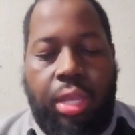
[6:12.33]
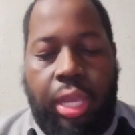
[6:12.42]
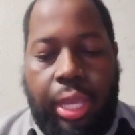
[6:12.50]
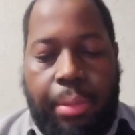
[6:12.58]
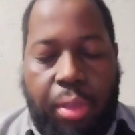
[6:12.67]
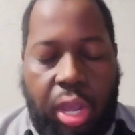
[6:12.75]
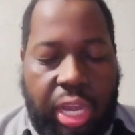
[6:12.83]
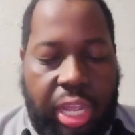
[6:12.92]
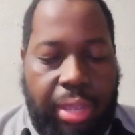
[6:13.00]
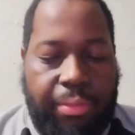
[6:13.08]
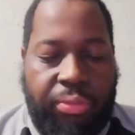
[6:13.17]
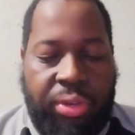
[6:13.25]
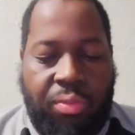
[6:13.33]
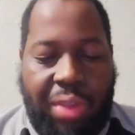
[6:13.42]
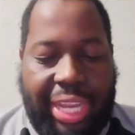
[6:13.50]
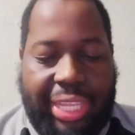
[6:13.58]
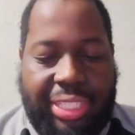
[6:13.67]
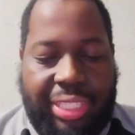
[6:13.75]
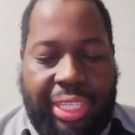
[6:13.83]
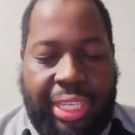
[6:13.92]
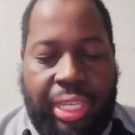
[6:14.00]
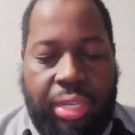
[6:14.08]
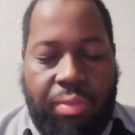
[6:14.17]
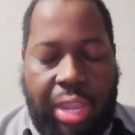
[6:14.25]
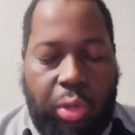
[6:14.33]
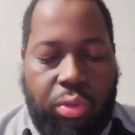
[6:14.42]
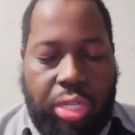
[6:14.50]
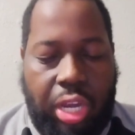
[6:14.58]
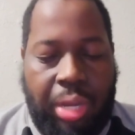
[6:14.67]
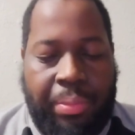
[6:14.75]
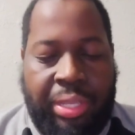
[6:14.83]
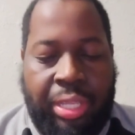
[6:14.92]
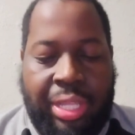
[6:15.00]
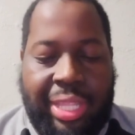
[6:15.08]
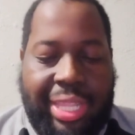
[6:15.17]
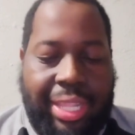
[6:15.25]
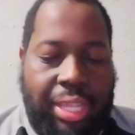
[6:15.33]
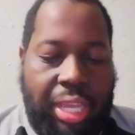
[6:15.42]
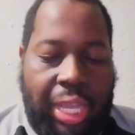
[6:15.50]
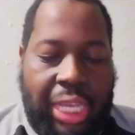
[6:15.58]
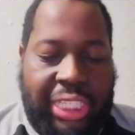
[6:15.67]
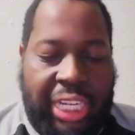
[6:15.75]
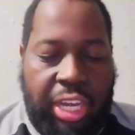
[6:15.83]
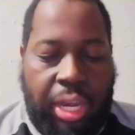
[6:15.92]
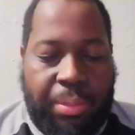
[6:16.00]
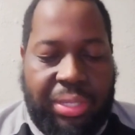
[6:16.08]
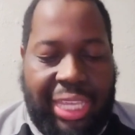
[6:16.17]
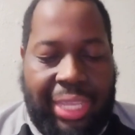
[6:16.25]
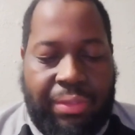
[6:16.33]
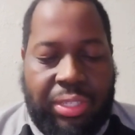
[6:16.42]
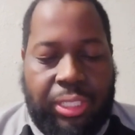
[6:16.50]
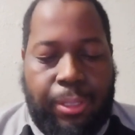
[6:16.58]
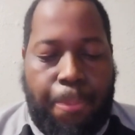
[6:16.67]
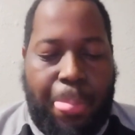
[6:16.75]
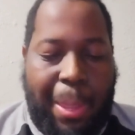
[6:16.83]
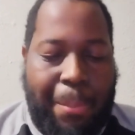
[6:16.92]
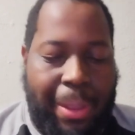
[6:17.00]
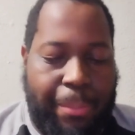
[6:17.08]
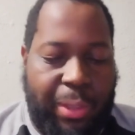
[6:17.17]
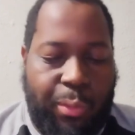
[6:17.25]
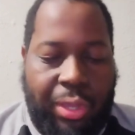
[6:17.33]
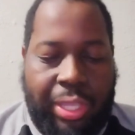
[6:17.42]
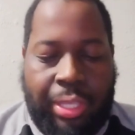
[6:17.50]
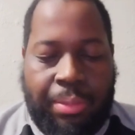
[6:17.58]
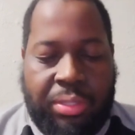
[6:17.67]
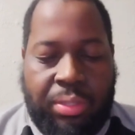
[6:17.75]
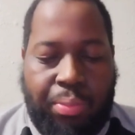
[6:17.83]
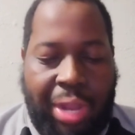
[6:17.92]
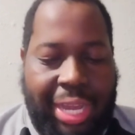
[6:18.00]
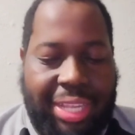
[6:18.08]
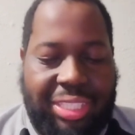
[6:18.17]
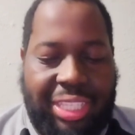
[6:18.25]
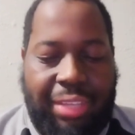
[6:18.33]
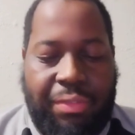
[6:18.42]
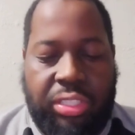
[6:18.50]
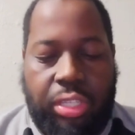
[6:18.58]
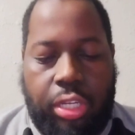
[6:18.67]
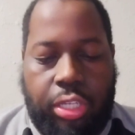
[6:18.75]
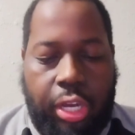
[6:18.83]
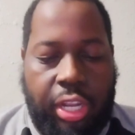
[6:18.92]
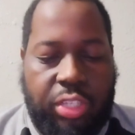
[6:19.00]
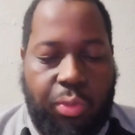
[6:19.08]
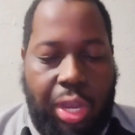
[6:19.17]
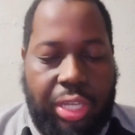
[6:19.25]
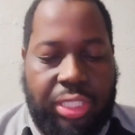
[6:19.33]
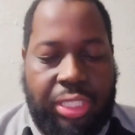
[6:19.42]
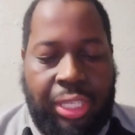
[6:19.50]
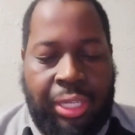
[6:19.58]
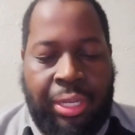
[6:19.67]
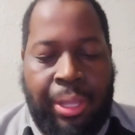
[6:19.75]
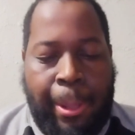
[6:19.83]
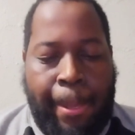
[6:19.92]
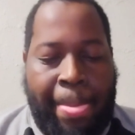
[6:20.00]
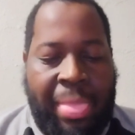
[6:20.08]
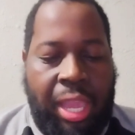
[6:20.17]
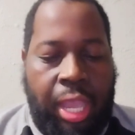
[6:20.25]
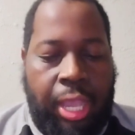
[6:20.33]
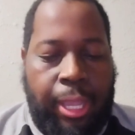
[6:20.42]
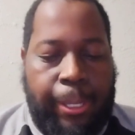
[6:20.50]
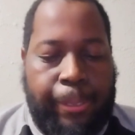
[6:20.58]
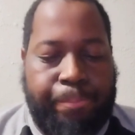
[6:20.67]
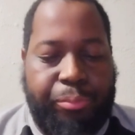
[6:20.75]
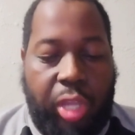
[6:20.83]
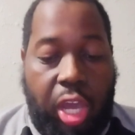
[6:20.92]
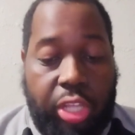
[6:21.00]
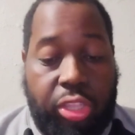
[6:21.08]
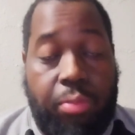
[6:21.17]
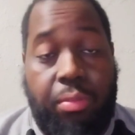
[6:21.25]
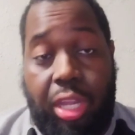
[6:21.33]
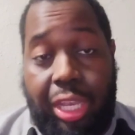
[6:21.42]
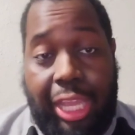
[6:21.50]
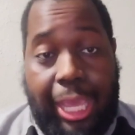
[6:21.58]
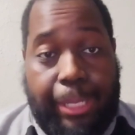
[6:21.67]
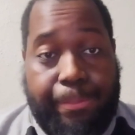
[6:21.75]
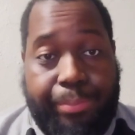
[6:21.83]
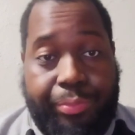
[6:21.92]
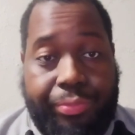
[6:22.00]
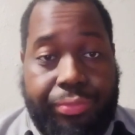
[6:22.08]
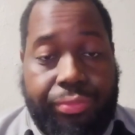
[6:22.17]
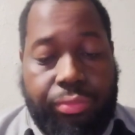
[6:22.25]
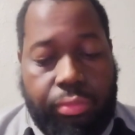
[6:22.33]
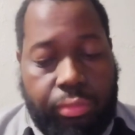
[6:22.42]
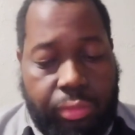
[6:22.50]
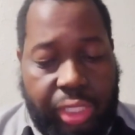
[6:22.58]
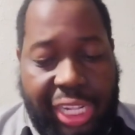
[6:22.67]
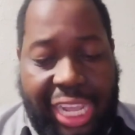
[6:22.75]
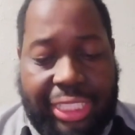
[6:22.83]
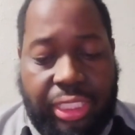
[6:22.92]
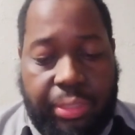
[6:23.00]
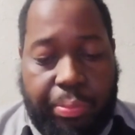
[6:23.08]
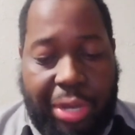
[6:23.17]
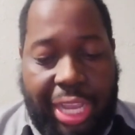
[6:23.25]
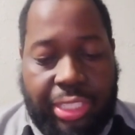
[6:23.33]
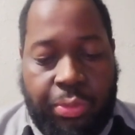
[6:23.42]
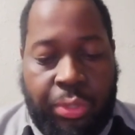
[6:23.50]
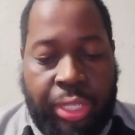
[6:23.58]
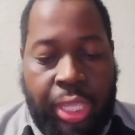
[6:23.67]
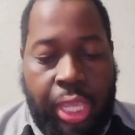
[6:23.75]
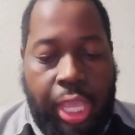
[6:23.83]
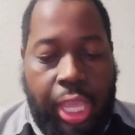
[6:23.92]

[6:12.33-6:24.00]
Marlon Humphrey, Rocky Sin, Ronald Darby, Jalen Armour Davis, Pepe Williams, Brandon Stevens, Ardarius Washington, Arthur Marlette. That's the surprising one.